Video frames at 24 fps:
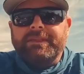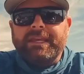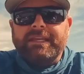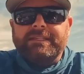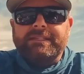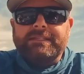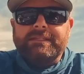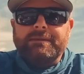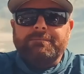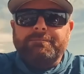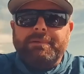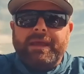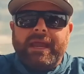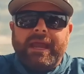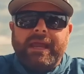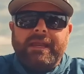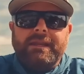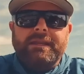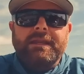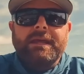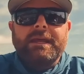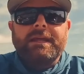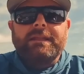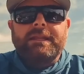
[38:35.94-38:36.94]
this is a bait
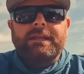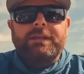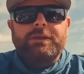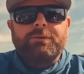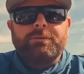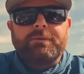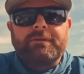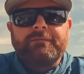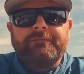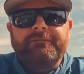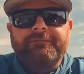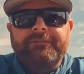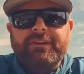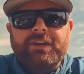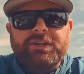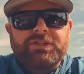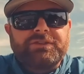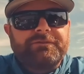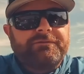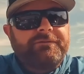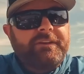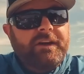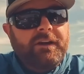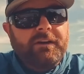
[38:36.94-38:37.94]
that you can
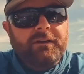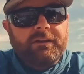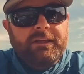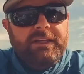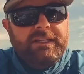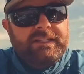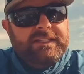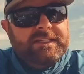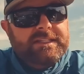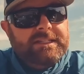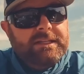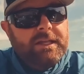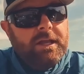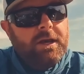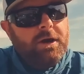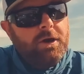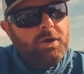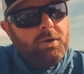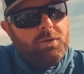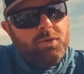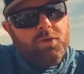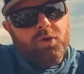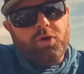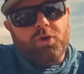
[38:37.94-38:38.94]
fish fairly
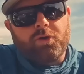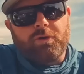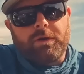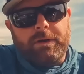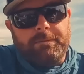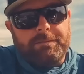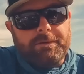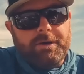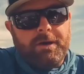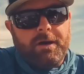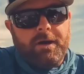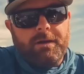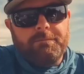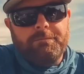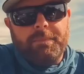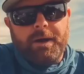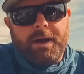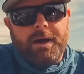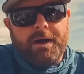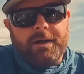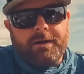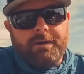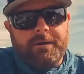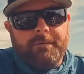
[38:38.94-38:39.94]
slow, creep it on
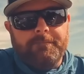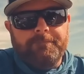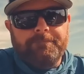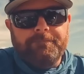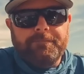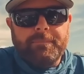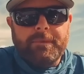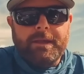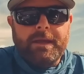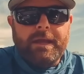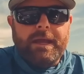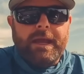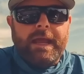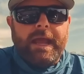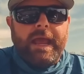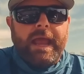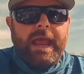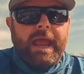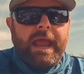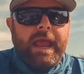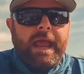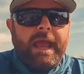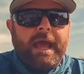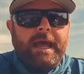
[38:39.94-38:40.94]
bottom,
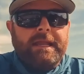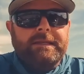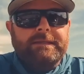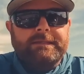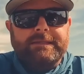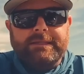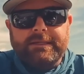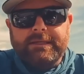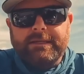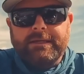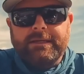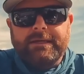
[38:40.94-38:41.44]
and